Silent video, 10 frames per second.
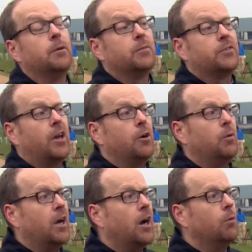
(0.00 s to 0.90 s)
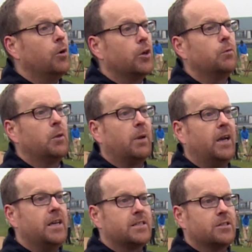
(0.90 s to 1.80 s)
So we are working with
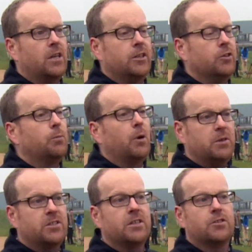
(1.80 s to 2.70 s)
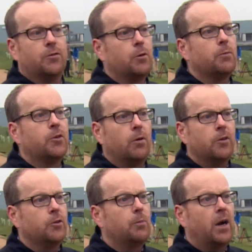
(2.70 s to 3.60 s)
players, and you'll probably see stuff come through
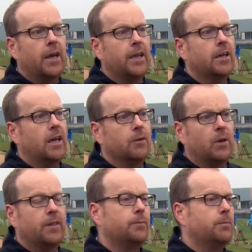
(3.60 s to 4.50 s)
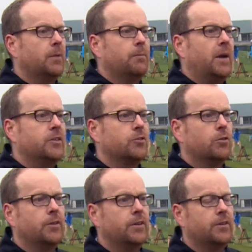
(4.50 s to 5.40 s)
on Dubai, and when the main
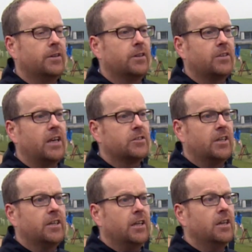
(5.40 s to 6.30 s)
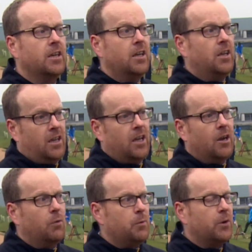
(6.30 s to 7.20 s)
tour in the States kick in,
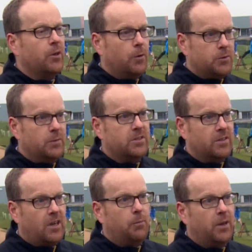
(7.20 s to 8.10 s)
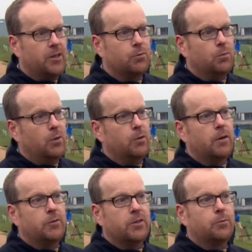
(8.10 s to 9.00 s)
We're pretty optimistic our players will move
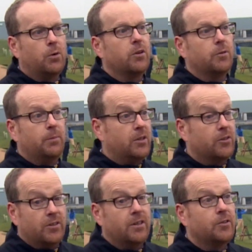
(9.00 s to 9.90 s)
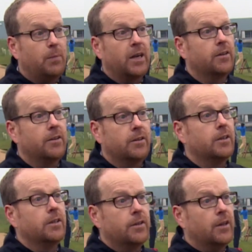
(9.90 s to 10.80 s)
over to this product because it is better than
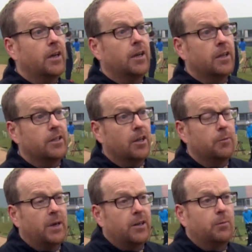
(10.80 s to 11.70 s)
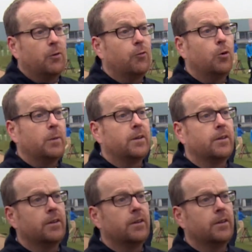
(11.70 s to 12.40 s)
the, better performing